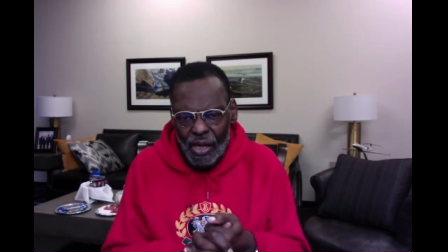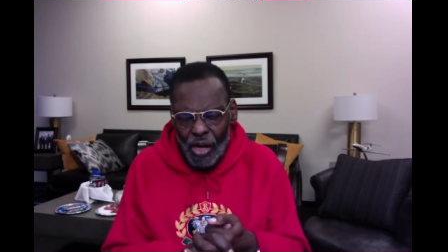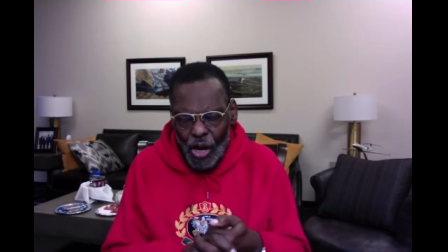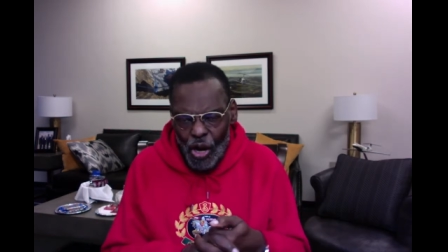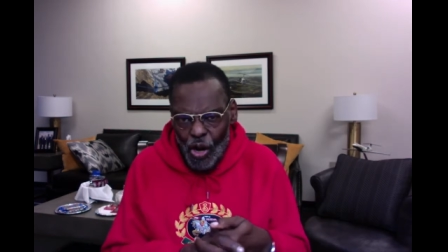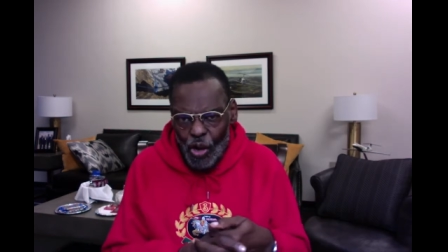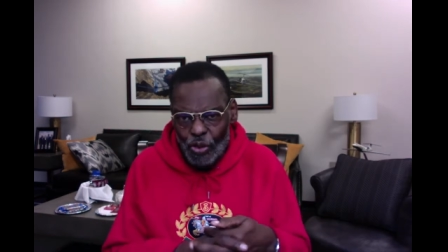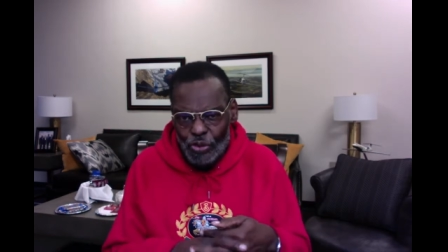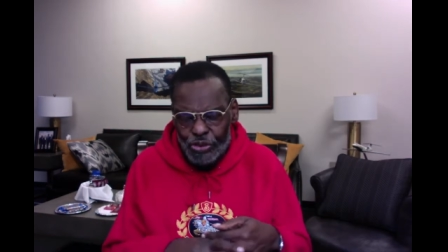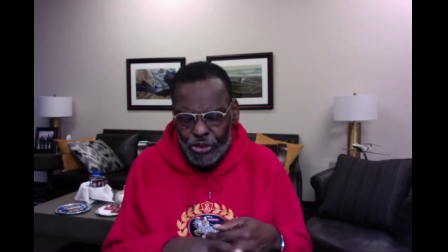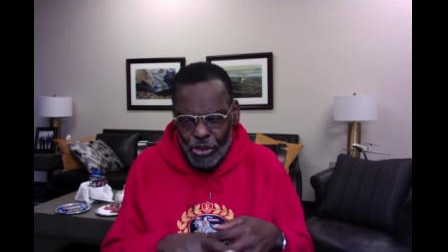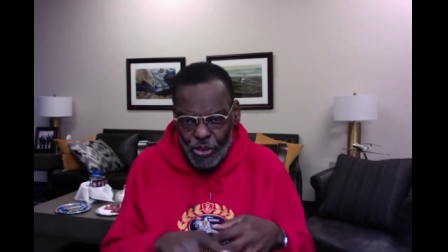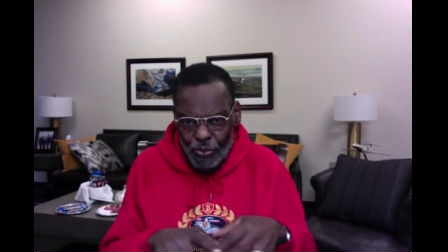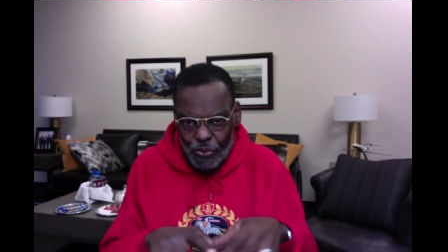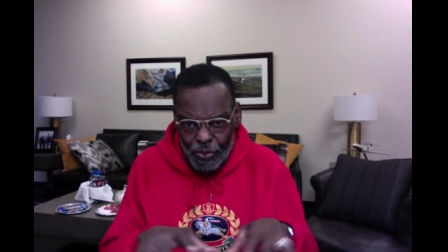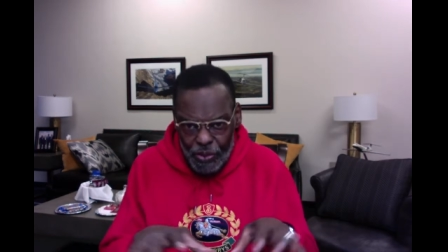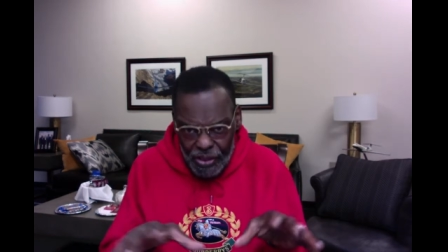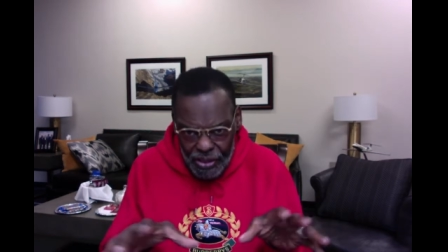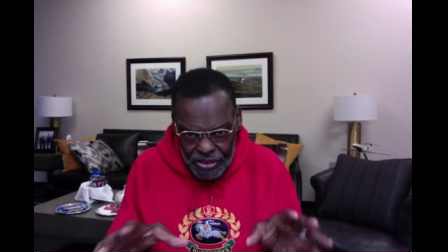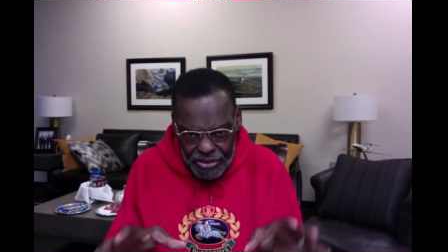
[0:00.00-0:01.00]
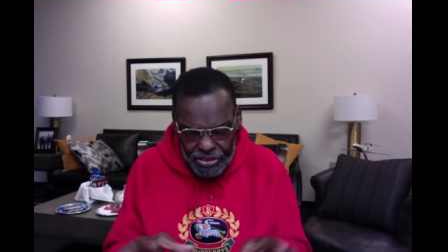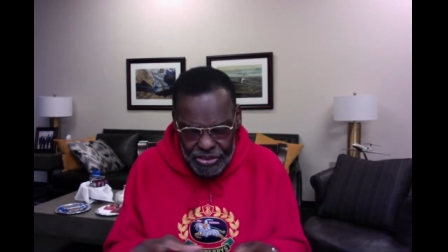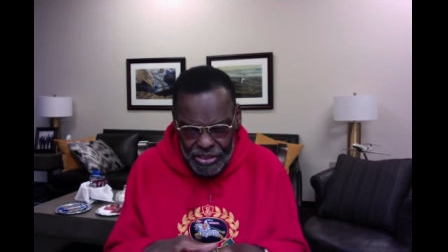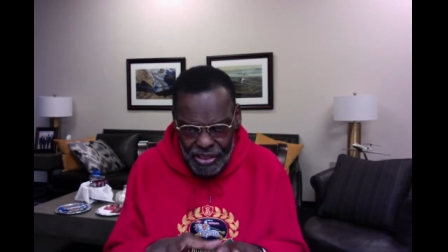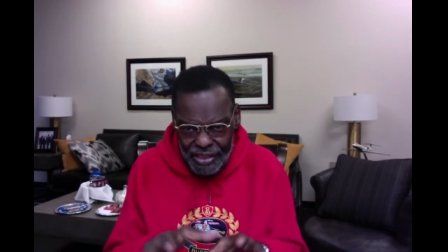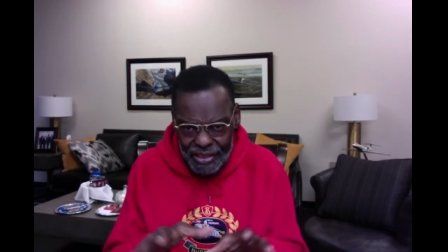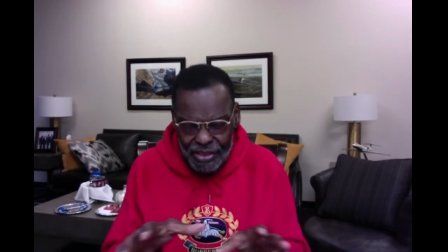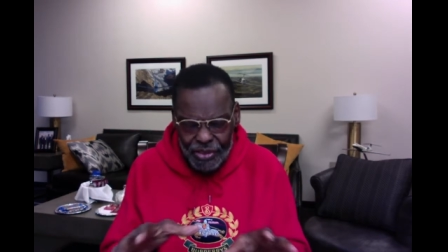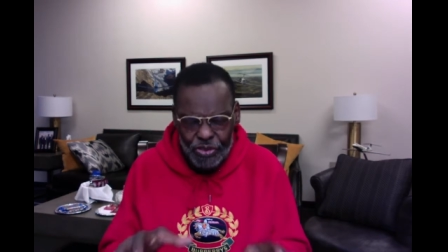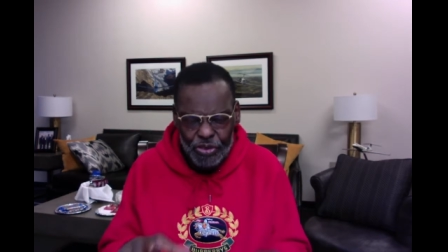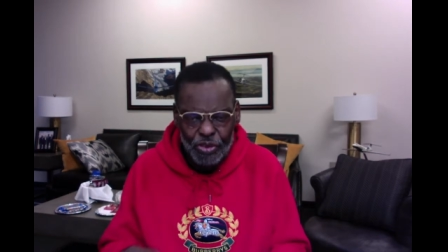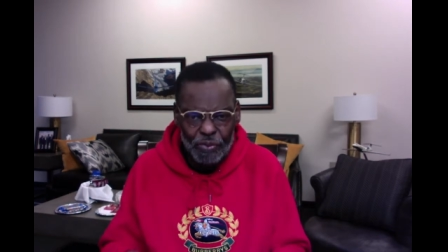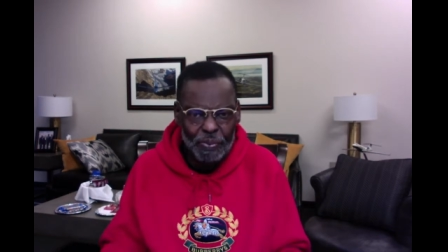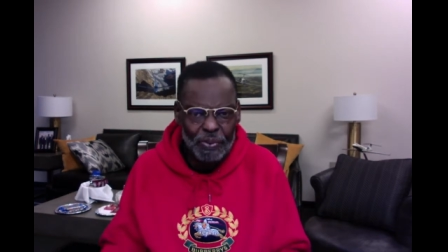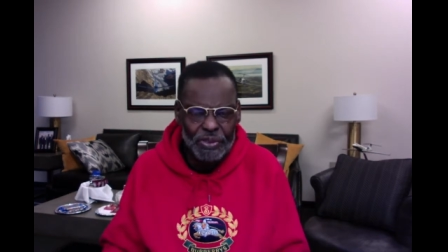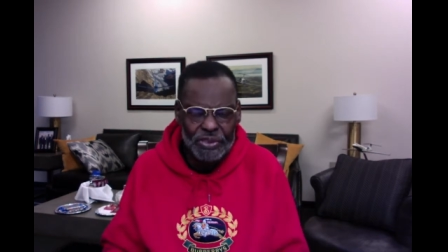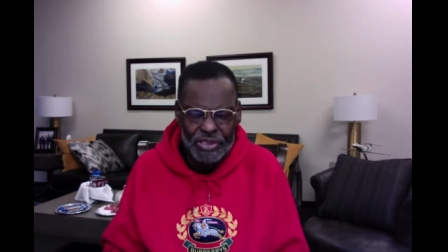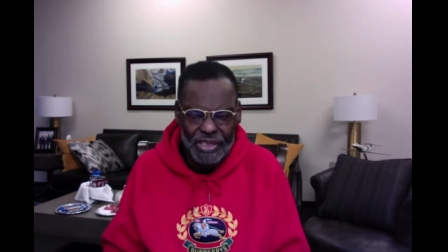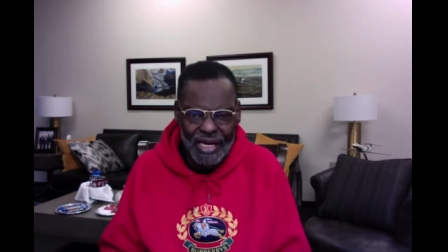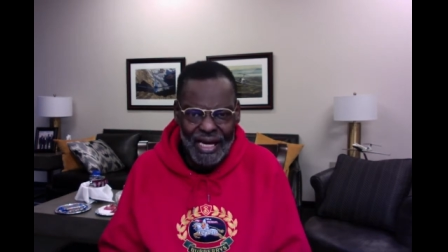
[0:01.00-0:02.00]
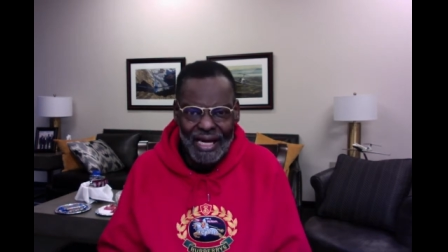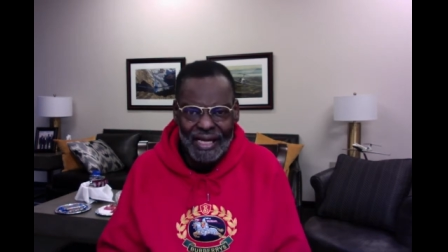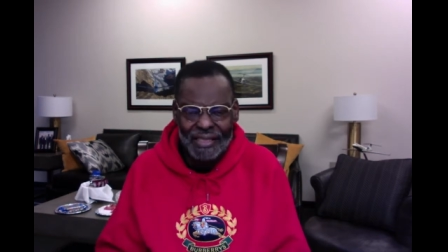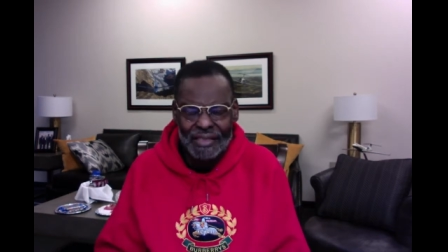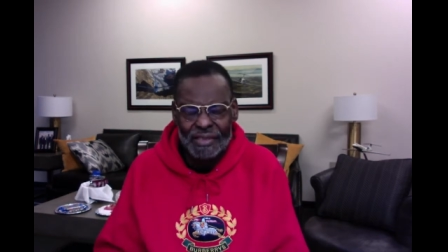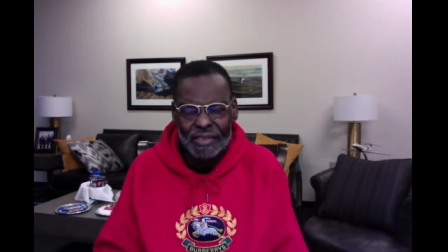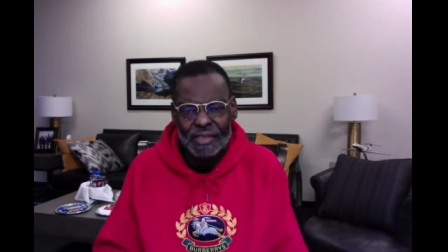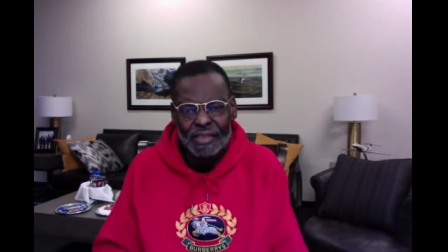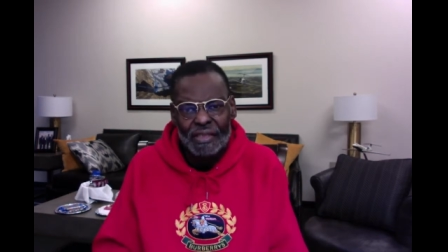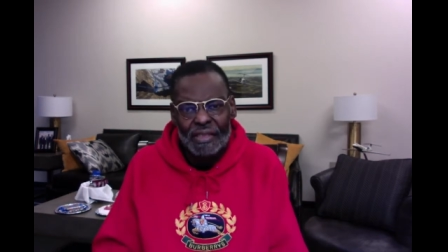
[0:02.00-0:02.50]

Also continue to protect